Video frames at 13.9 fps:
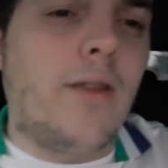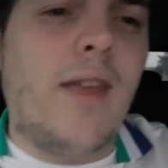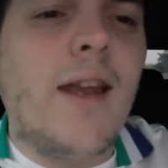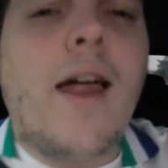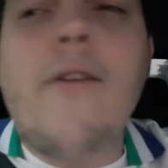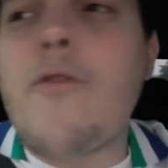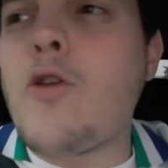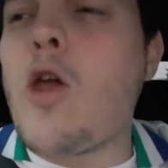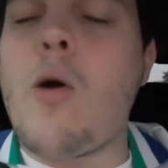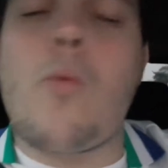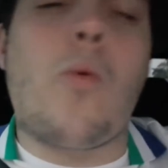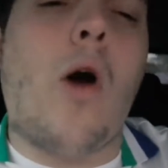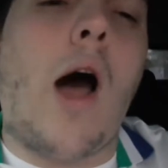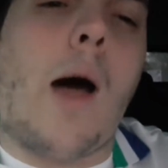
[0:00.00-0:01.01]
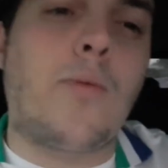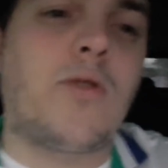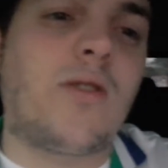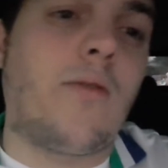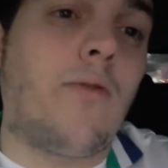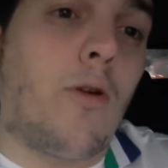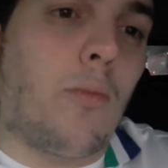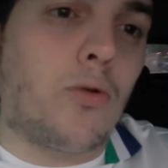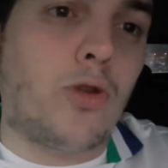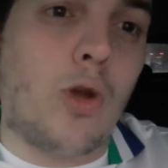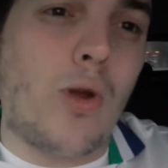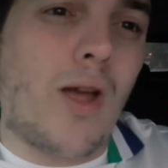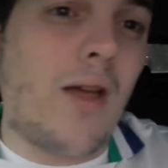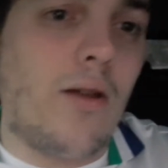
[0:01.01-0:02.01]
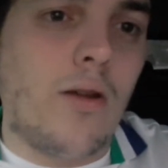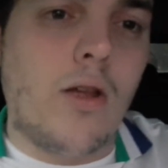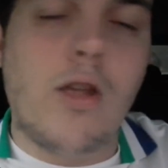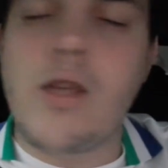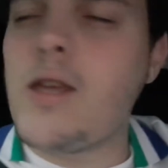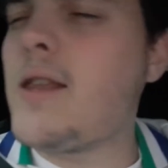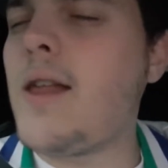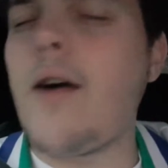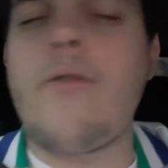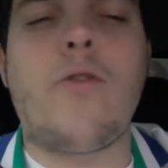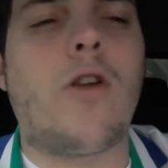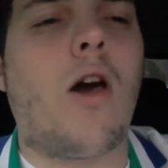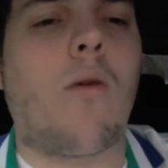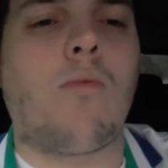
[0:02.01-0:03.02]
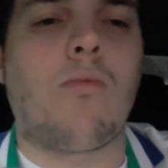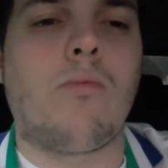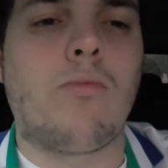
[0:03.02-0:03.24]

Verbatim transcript: you never know what happens in football, do you? You never know.